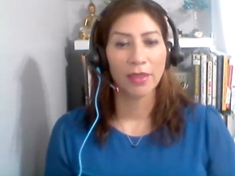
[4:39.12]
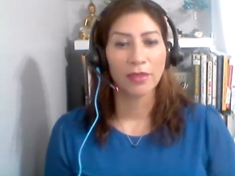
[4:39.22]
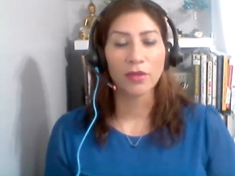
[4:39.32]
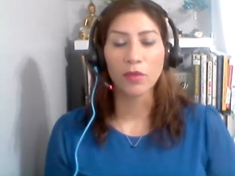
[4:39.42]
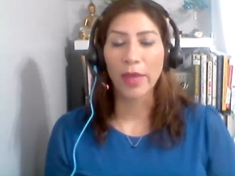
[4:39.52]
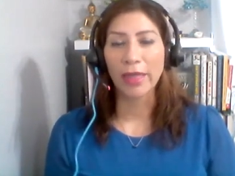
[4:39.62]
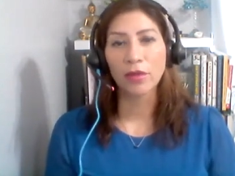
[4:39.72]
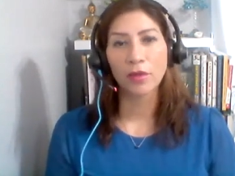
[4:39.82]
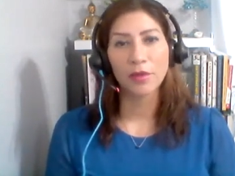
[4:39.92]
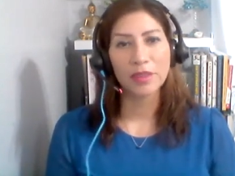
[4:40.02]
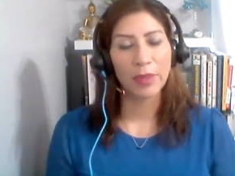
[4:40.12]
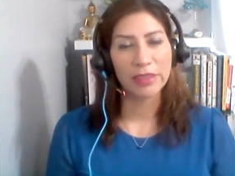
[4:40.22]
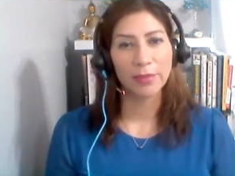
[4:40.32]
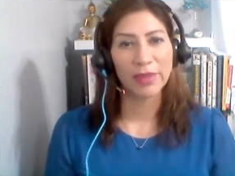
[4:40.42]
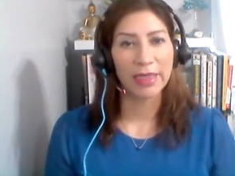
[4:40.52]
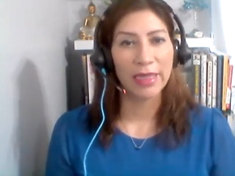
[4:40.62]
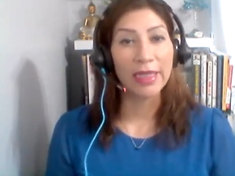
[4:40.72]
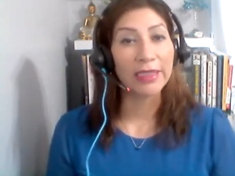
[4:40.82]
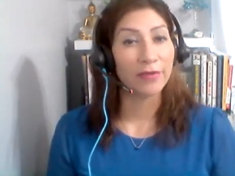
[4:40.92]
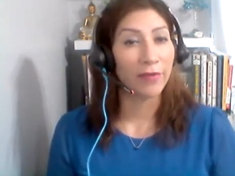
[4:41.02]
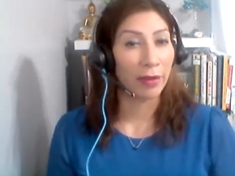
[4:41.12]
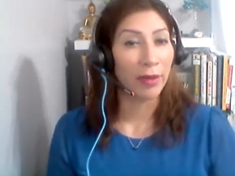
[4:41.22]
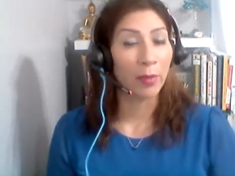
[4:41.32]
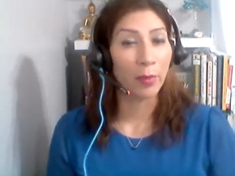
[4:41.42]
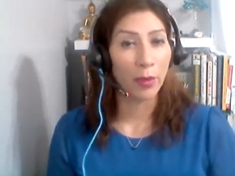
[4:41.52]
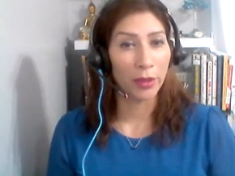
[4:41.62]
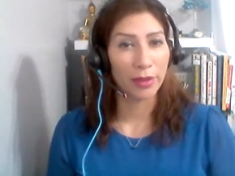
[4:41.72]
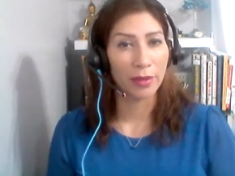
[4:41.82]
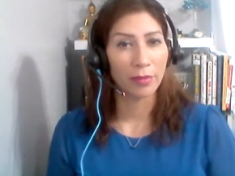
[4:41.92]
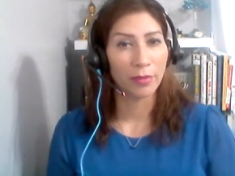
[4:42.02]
So radical responsibility is very important.